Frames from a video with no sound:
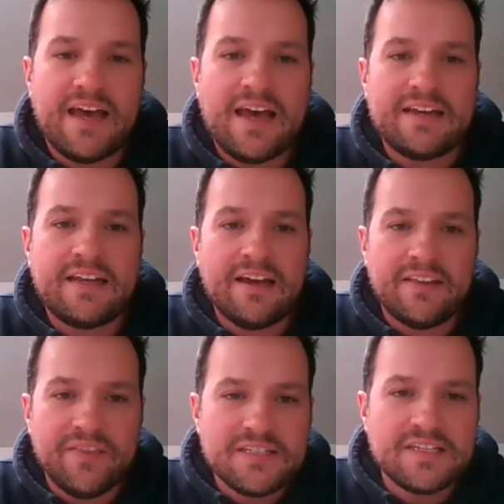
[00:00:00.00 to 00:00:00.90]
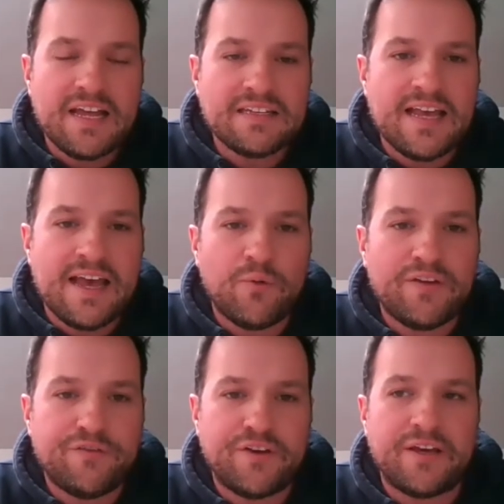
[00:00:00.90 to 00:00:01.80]
and he understands how
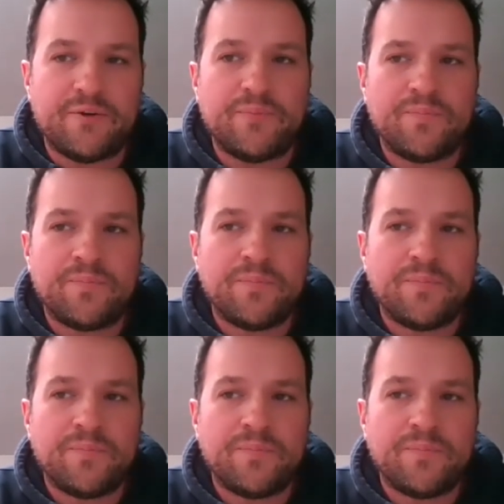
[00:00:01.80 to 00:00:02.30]
we feel.